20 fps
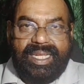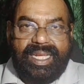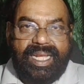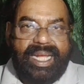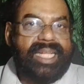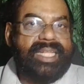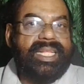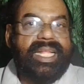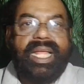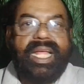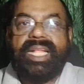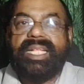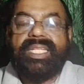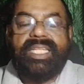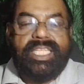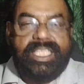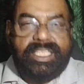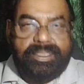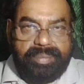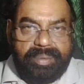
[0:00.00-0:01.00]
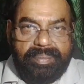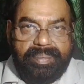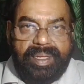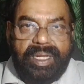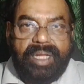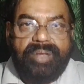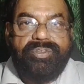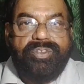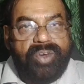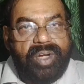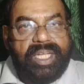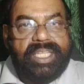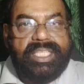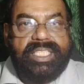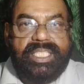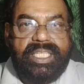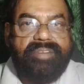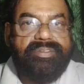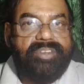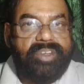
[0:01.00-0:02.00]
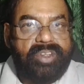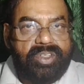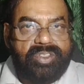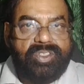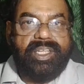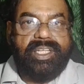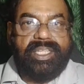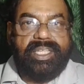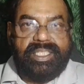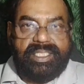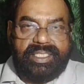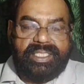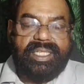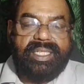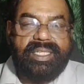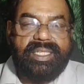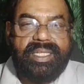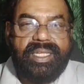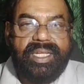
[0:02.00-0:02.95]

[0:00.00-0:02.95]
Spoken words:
And that these people are foolish enough not to understand.